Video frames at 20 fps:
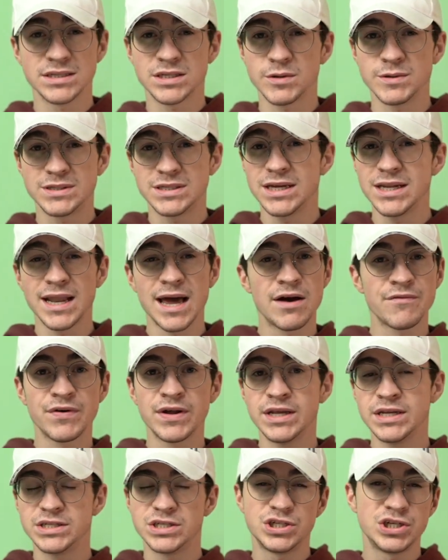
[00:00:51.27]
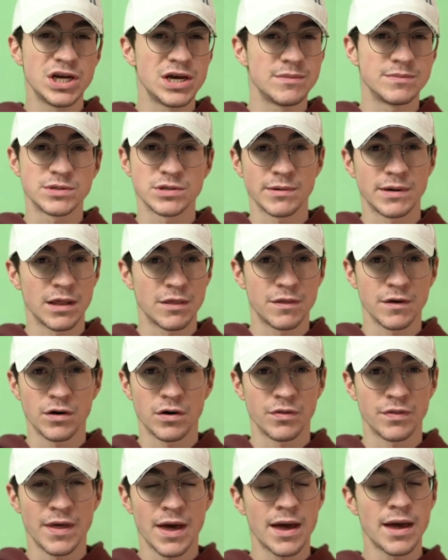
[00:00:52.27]
so it didn't have any chips or anything
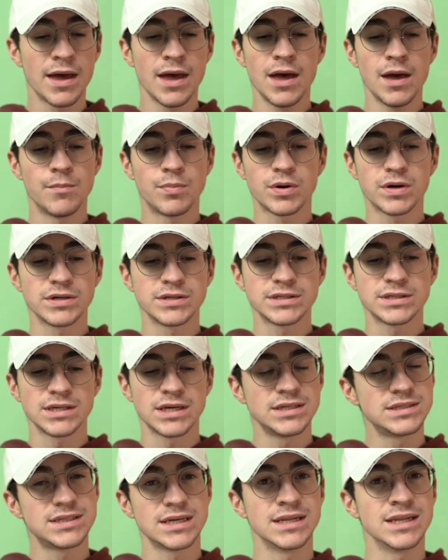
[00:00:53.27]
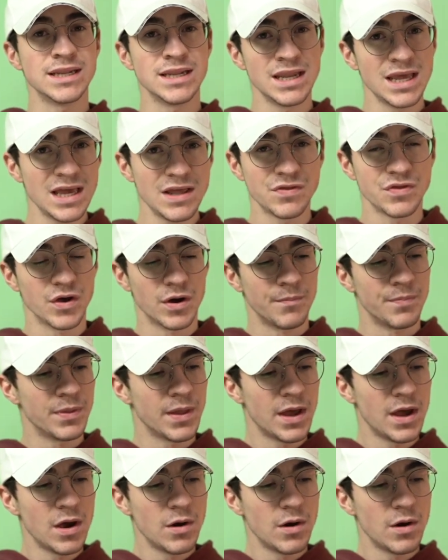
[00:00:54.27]
on there because it didn't need them.